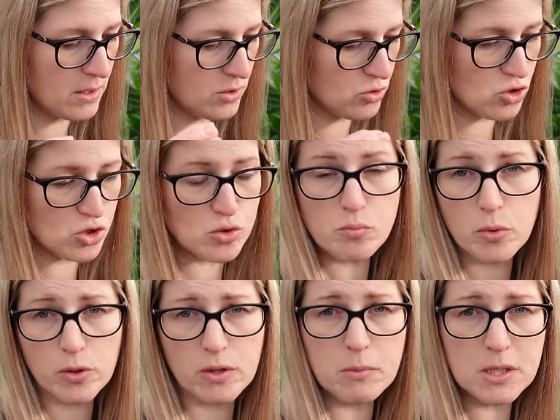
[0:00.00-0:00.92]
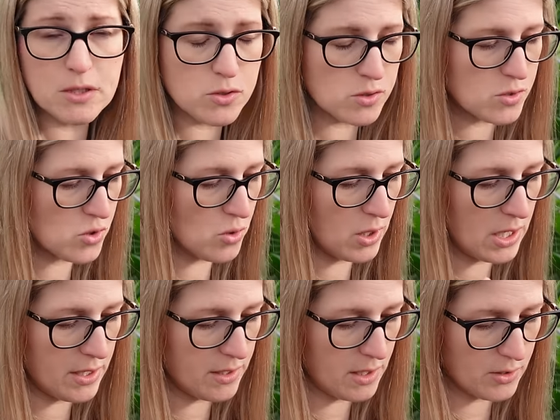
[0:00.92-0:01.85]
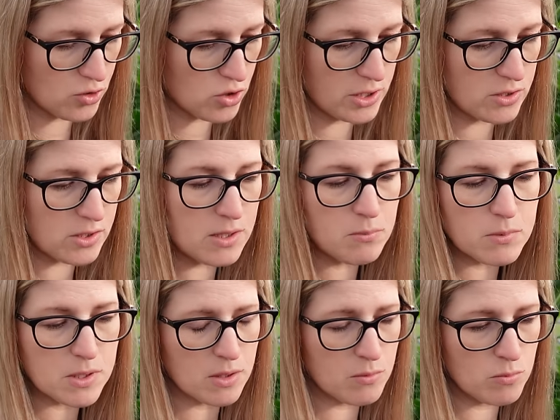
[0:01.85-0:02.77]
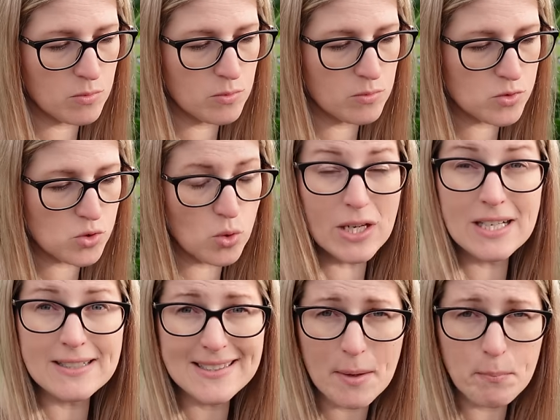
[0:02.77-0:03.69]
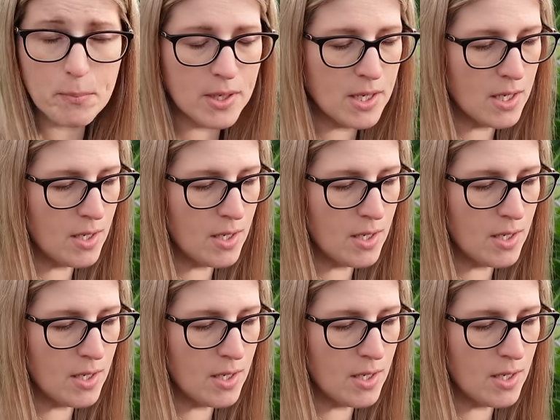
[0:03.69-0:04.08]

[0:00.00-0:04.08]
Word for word: You just put them into the soil and, and try to keep the soil damp.